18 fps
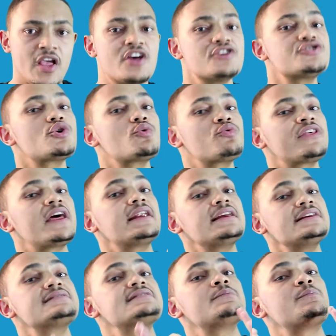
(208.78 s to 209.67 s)
So that
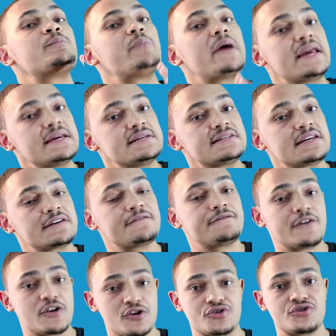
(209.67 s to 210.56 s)
is the basic
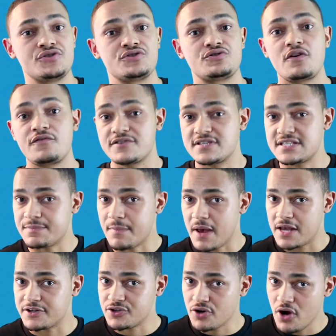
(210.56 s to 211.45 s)
functions of a
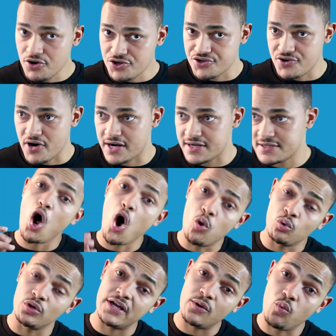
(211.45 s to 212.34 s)
smart contract.
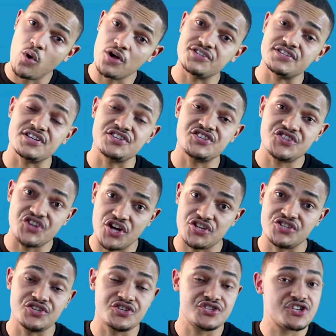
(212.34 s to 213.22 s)
Only once a
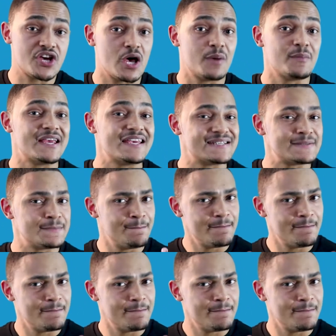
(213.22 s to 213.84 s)
certain term is